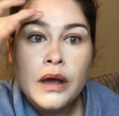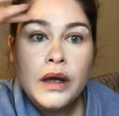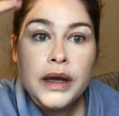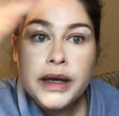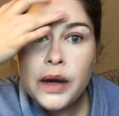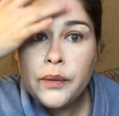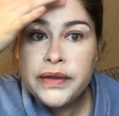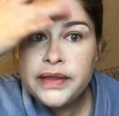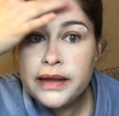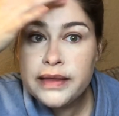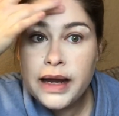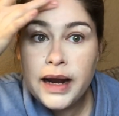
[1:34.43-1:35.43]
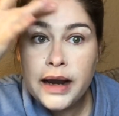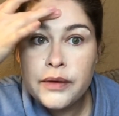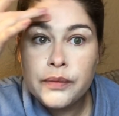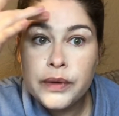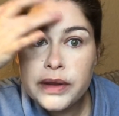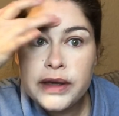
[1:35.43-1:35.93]
Now, one thing that I
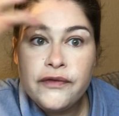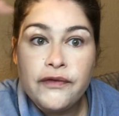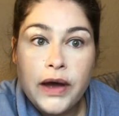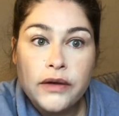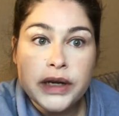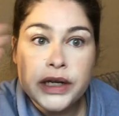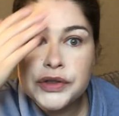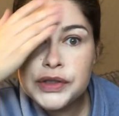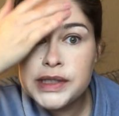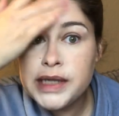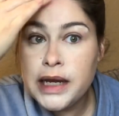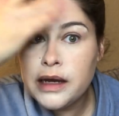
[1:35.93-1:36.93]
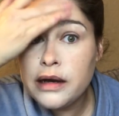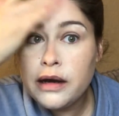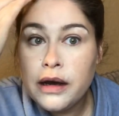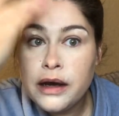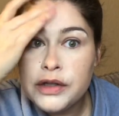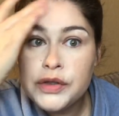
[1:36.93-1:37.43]
really found interesting
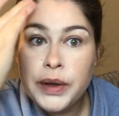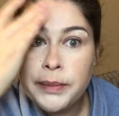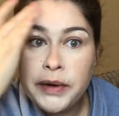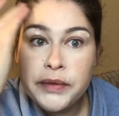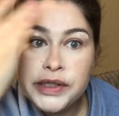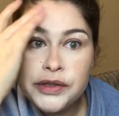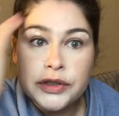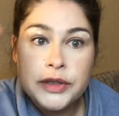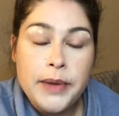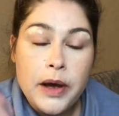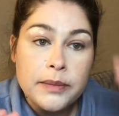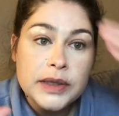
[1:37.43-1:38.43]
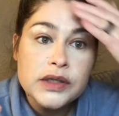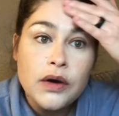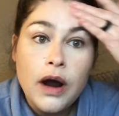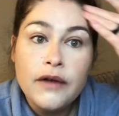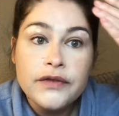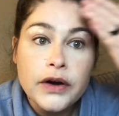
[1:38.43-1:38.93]
doing my research about Miss
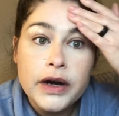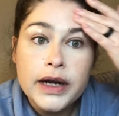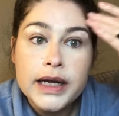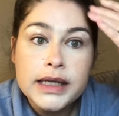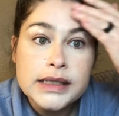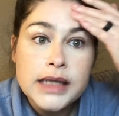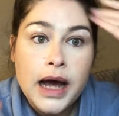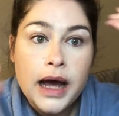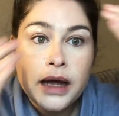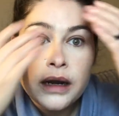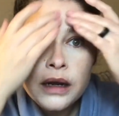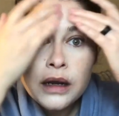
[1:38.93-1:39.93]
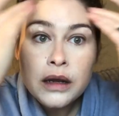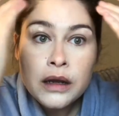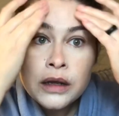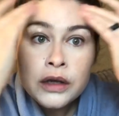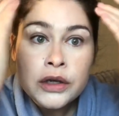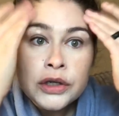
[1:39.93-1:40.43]
Crawford is that
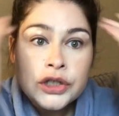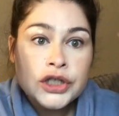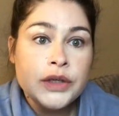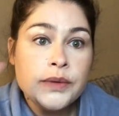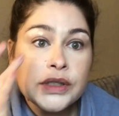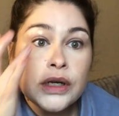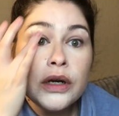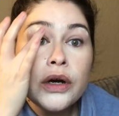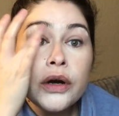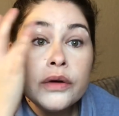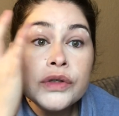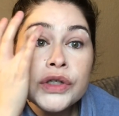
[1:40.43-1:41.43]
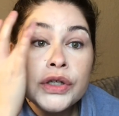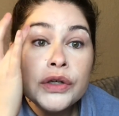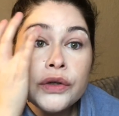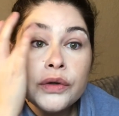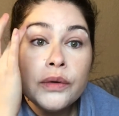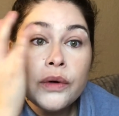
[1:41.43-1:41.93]
she was going to go
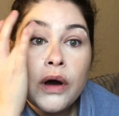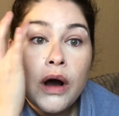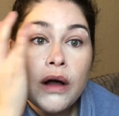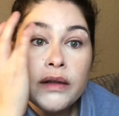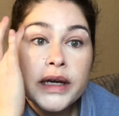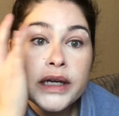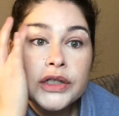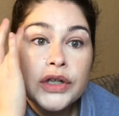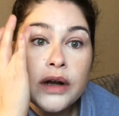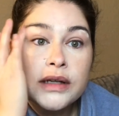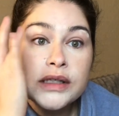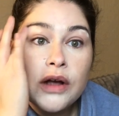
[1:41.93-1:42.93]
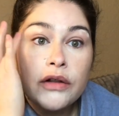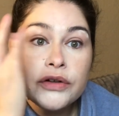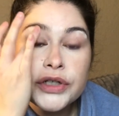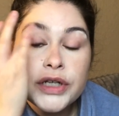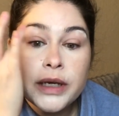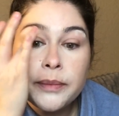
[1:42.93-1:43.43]
to college on a
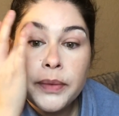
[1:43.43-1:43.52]
scholarship